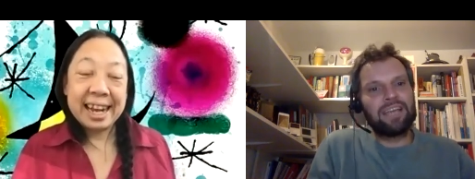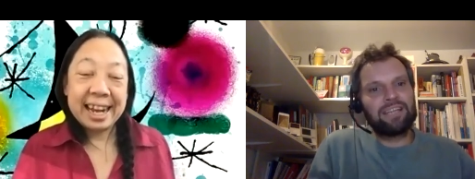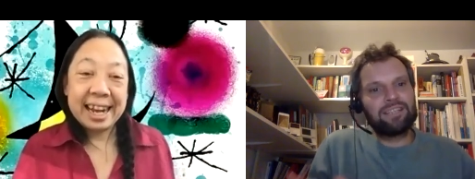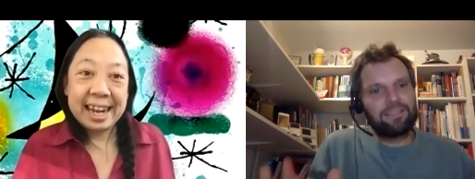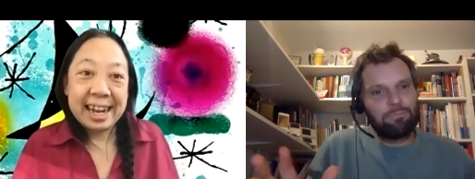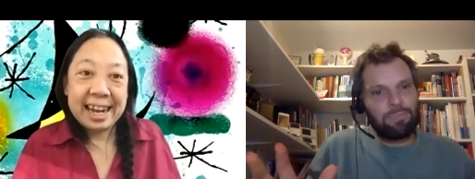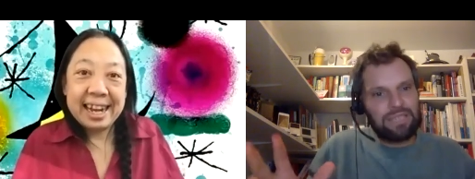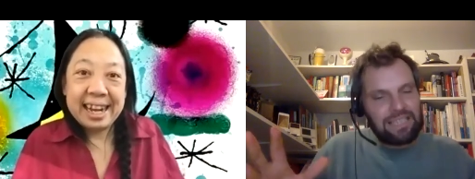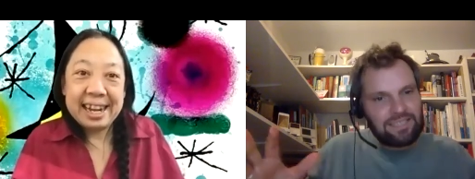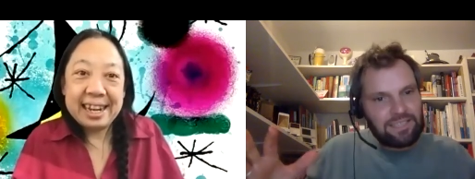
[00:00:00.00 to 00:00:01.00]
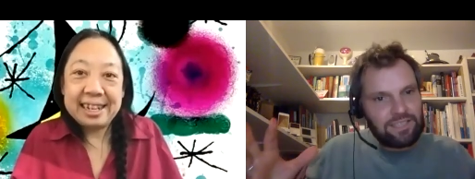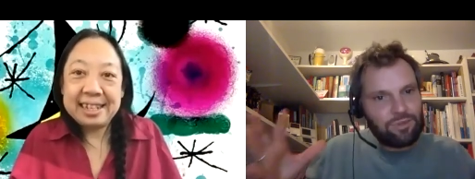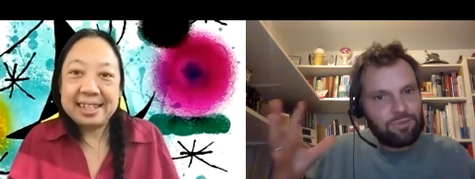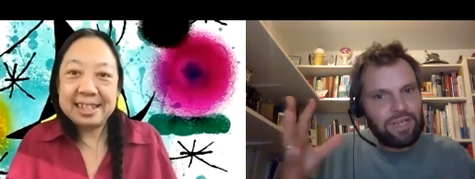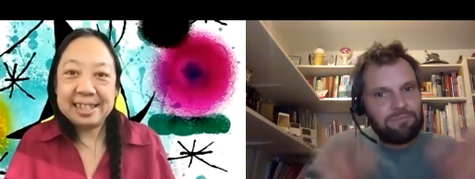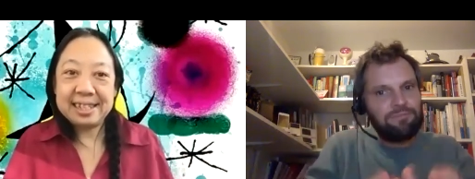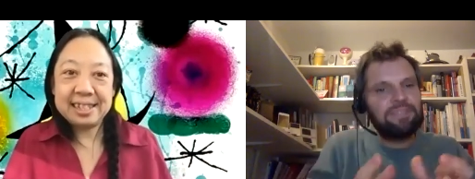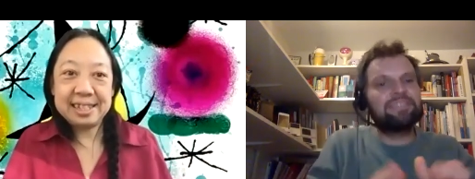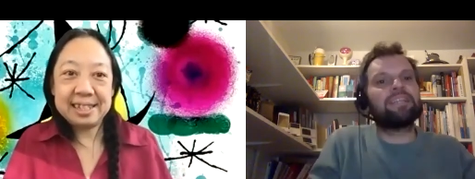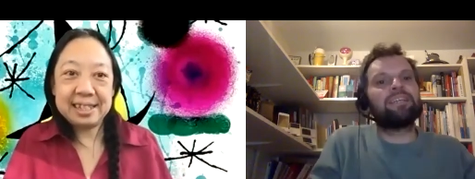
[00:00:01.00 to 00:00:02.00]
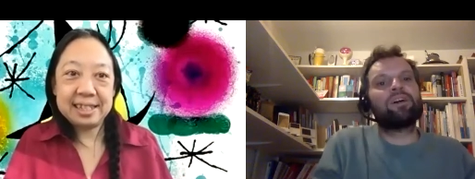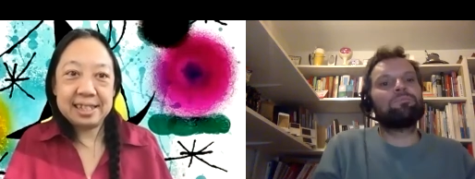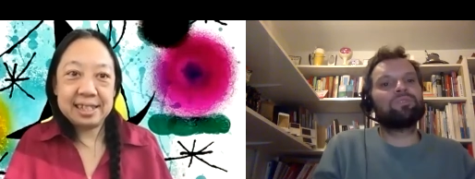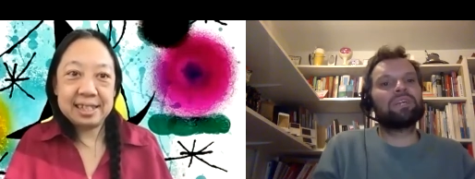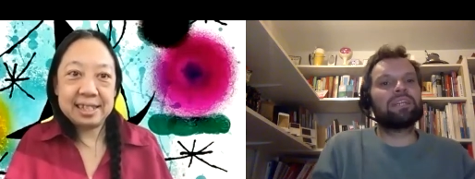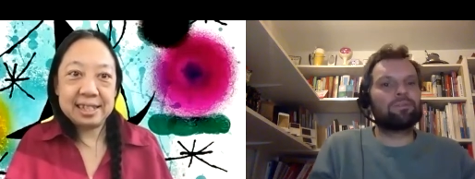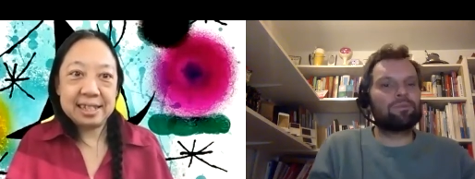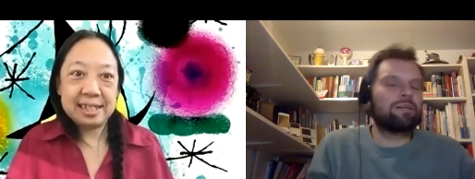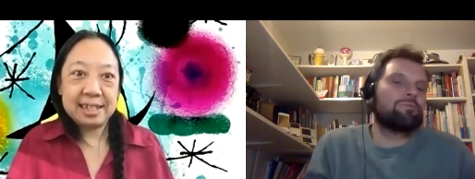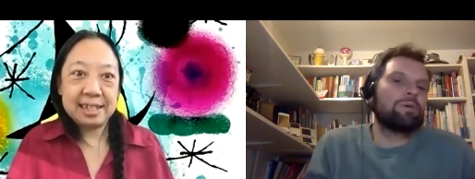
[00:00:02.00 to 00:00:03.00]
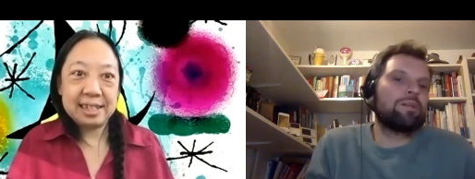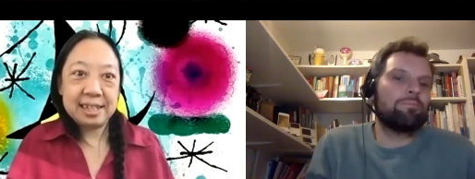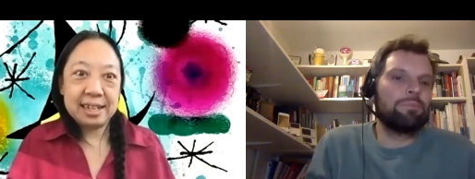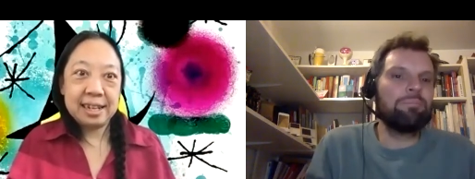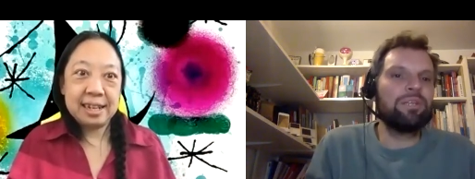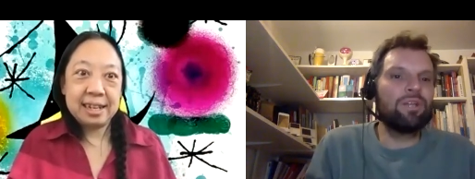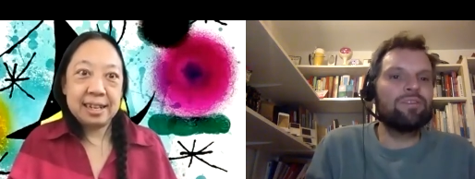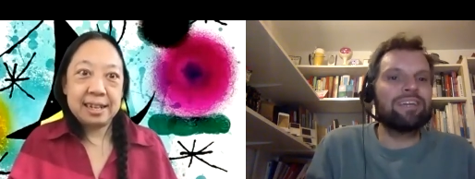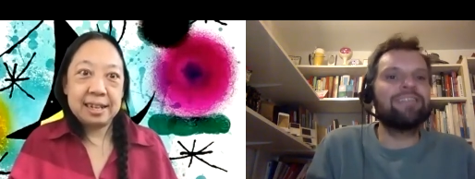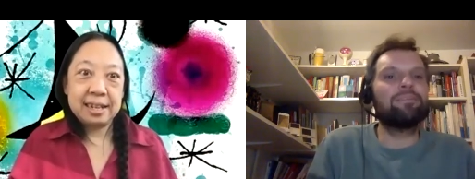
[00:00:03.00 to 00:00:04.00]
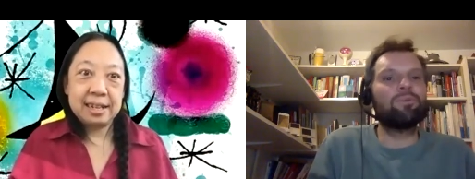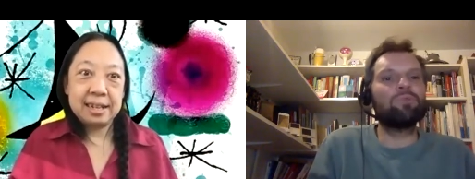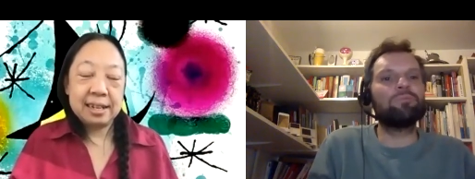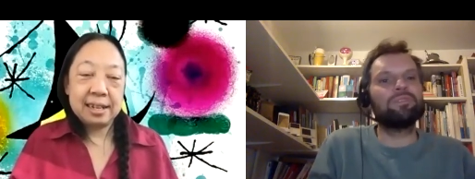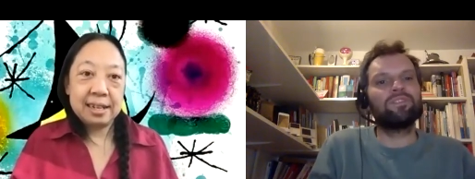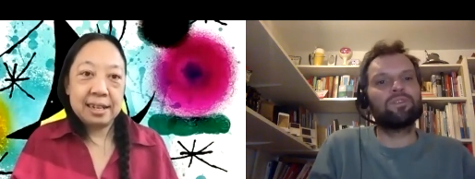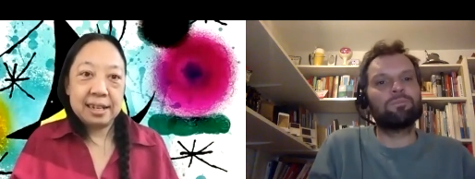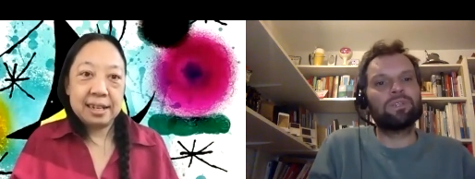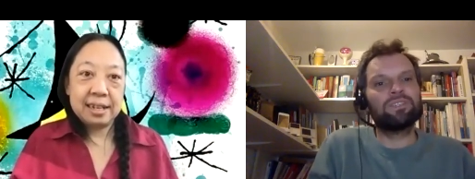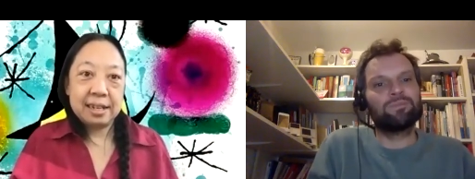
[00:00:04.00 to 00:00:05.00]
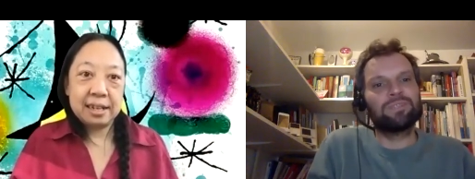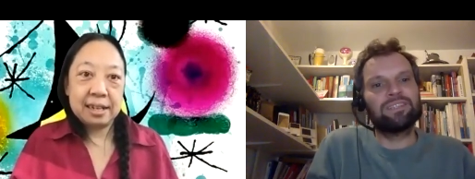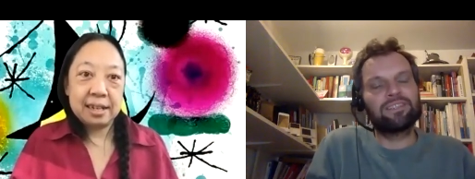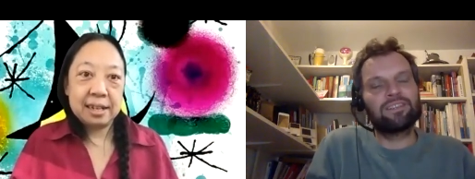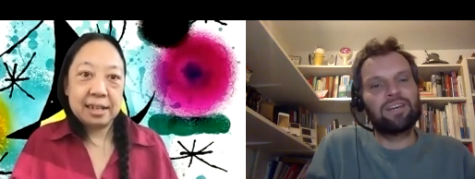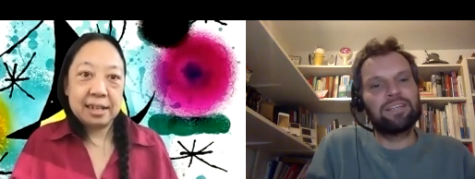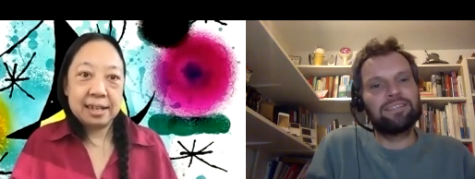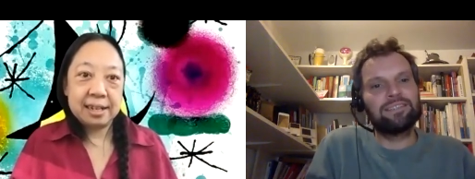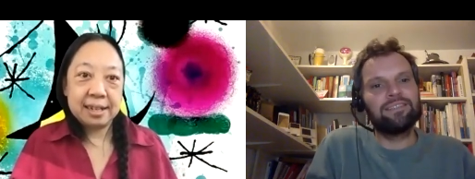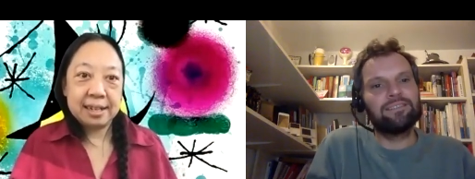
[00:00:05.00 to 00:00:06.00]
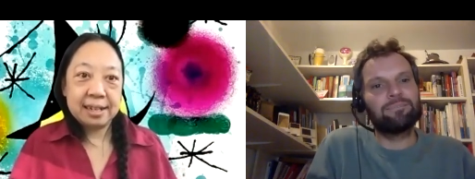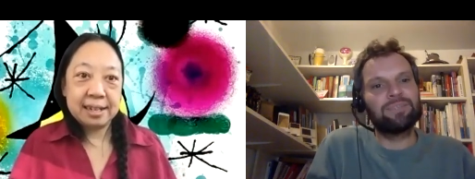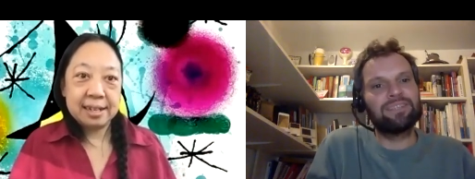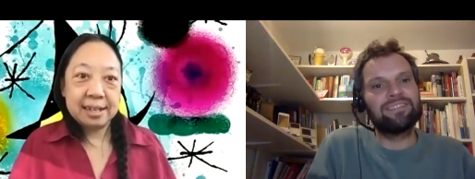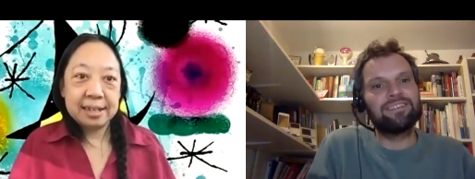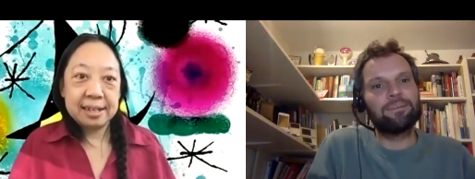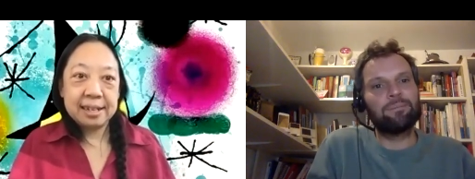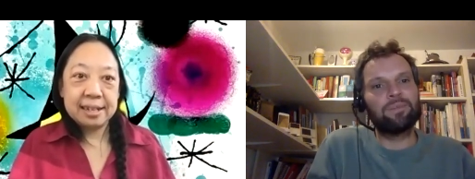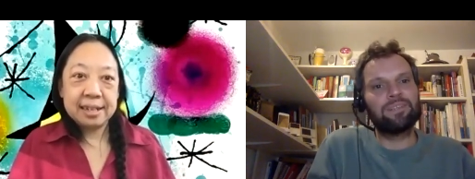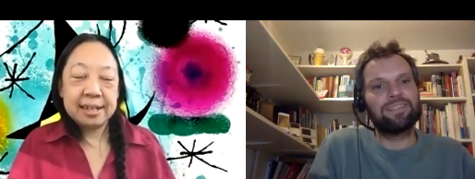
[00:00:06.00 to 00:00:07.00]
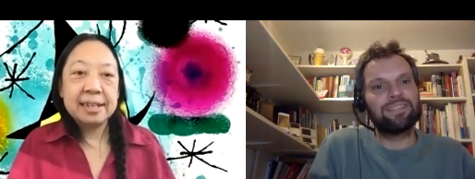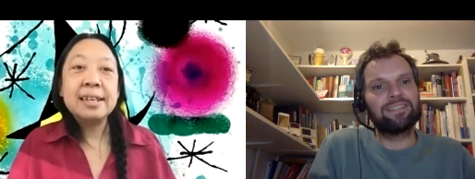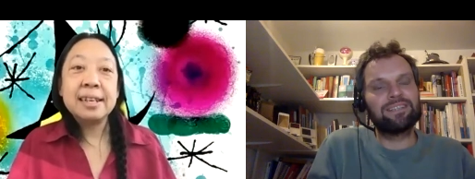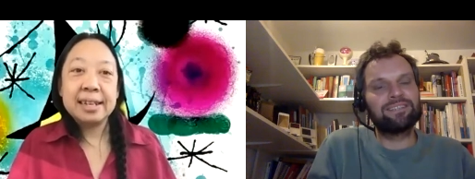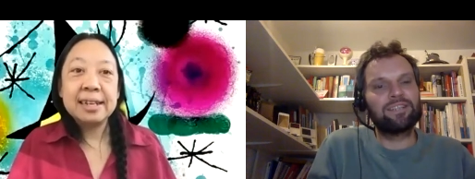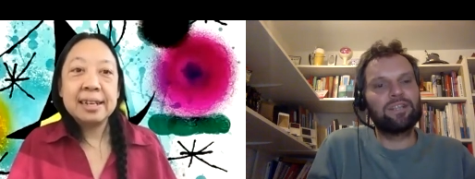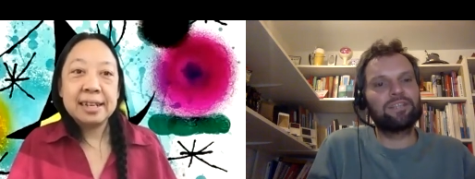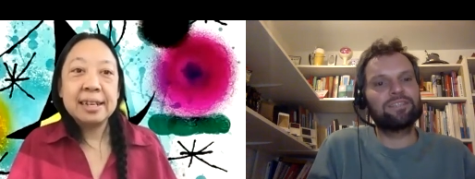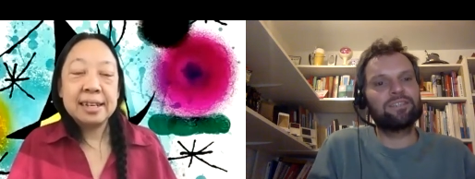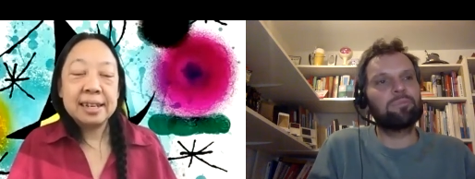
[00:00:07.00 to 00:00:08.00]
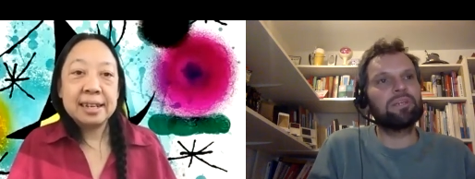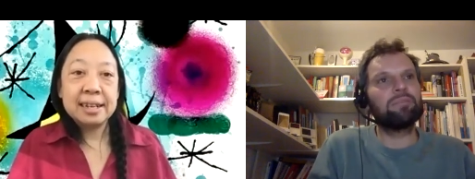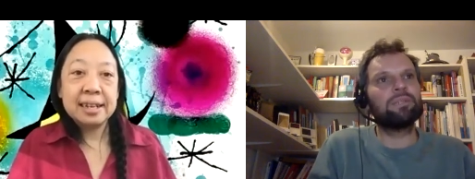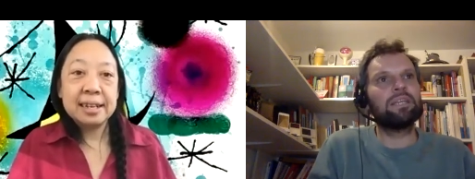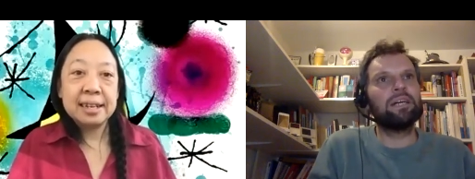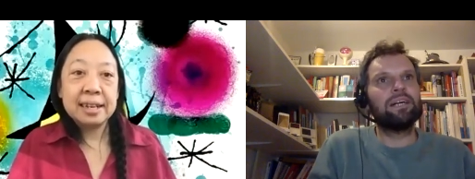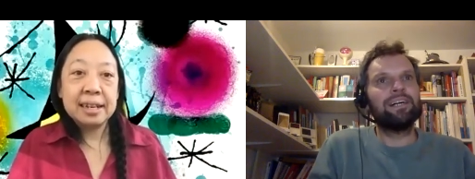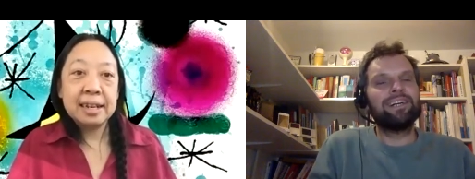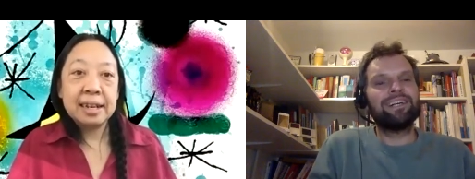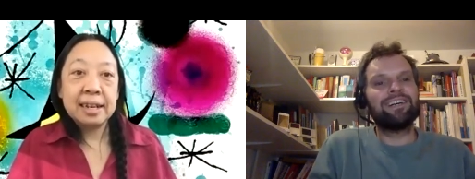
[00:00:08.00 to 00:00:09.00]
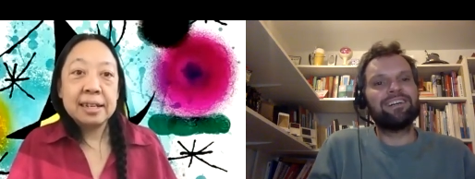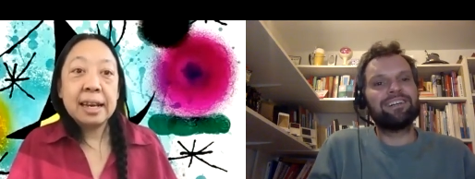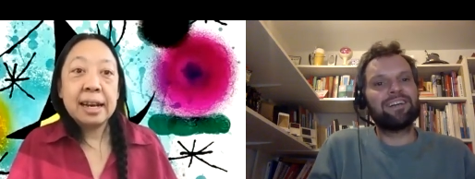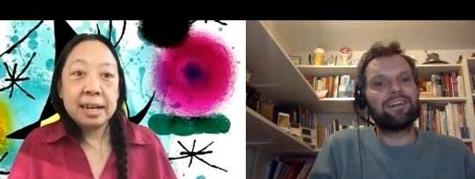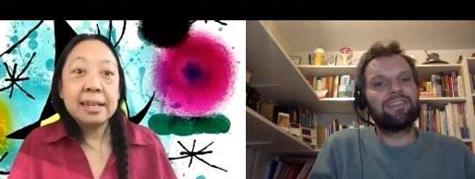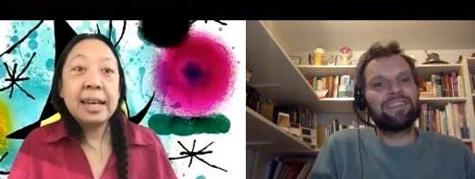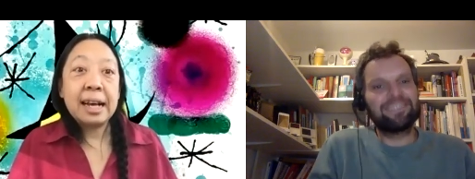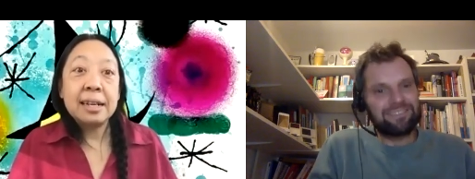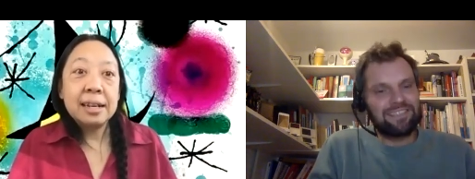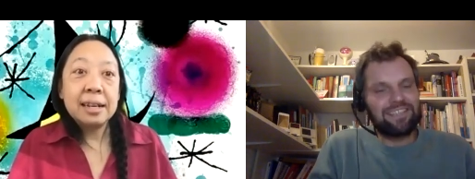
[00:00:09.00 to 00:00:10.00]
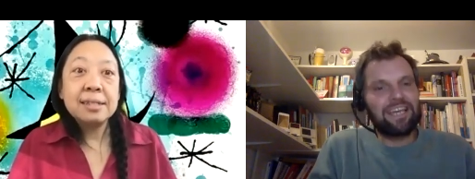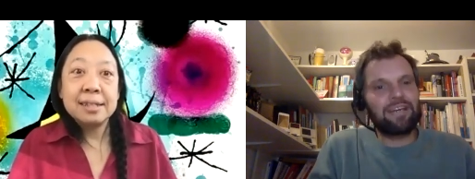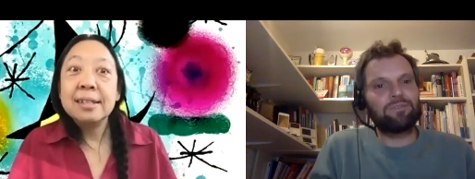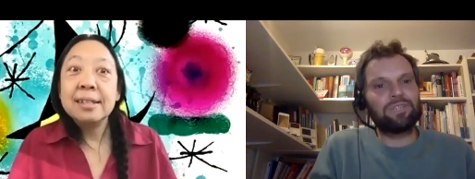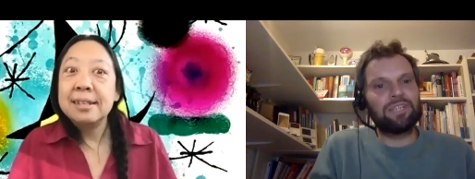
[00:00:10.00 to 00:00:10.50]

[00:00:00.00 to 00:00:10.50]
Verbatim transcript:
Speaker 1: and but that you really physically come together well maybe not at the moment so much with the crisis but um, that that's another topic but uh, yeah. i think yeah